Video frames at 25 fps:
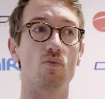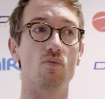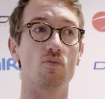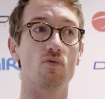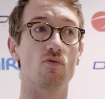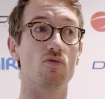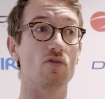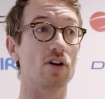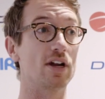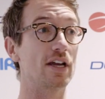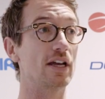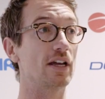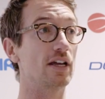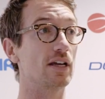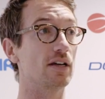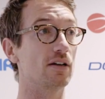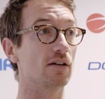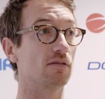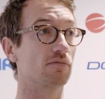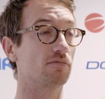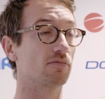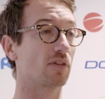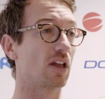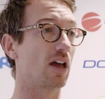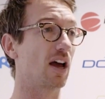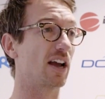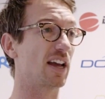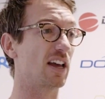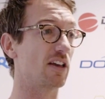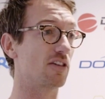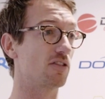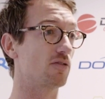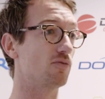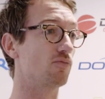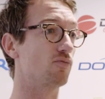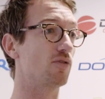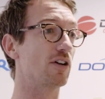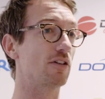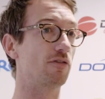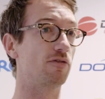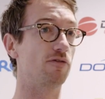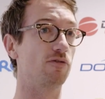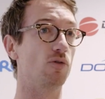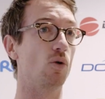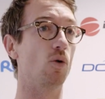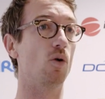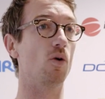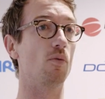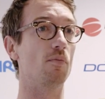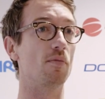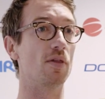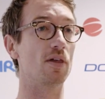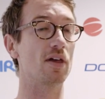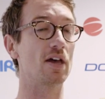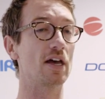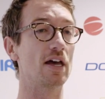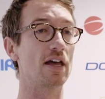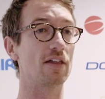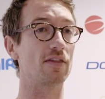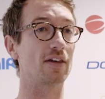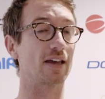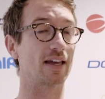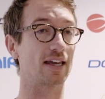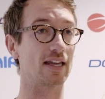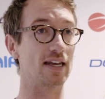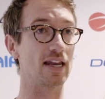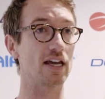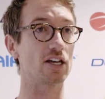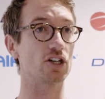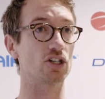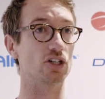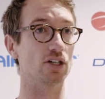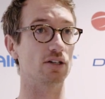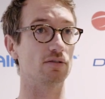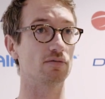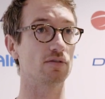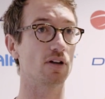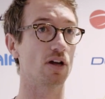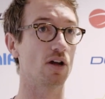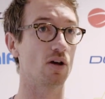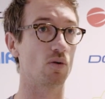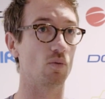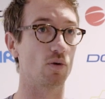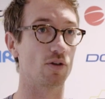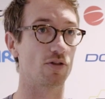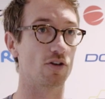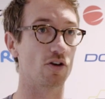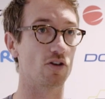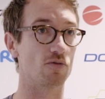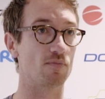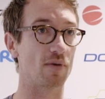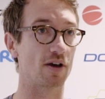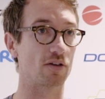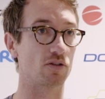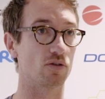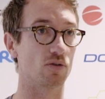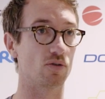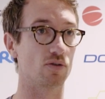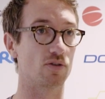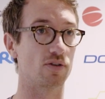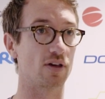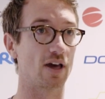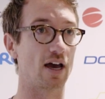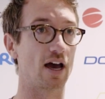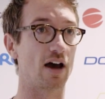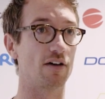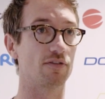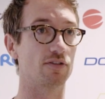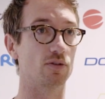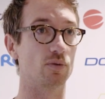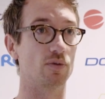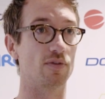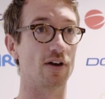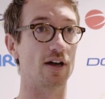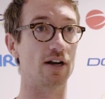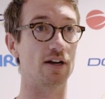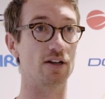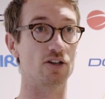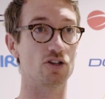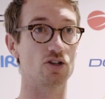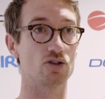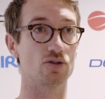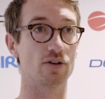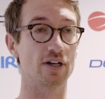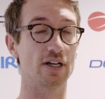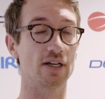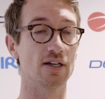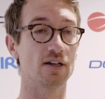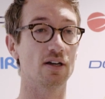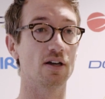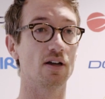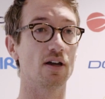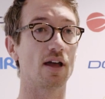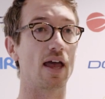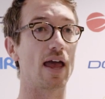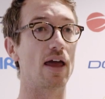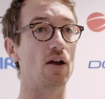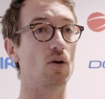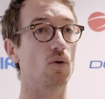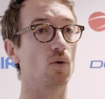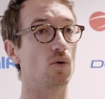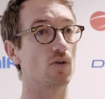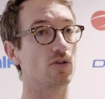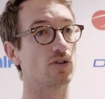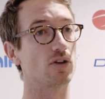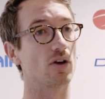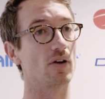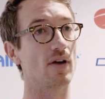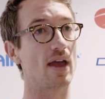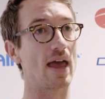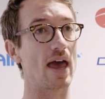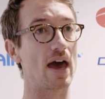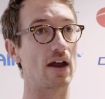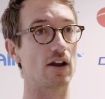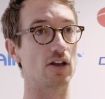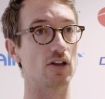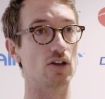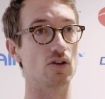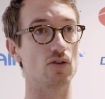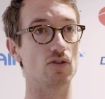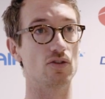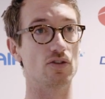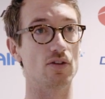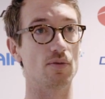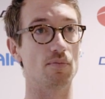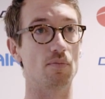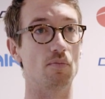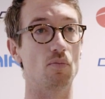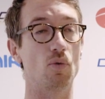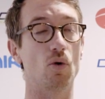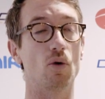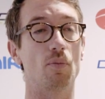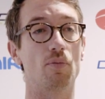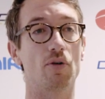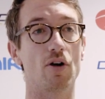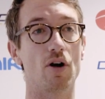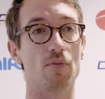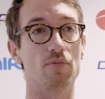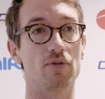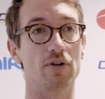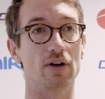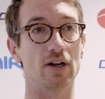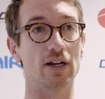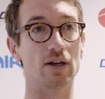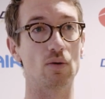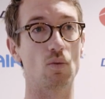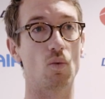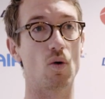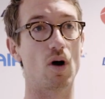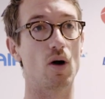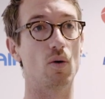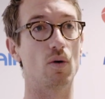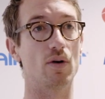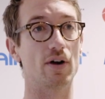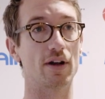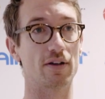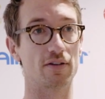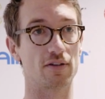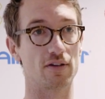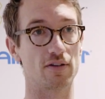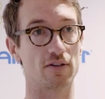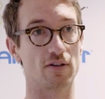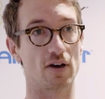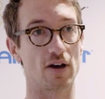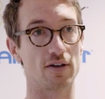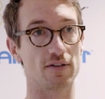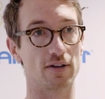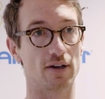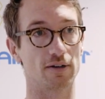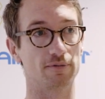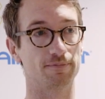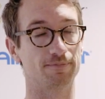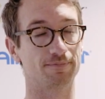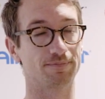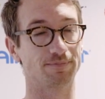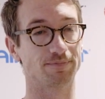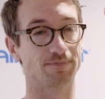re, I guess, reform the connection with those muscles after we've had an injury and also how to use them more appropriately while we're exercising.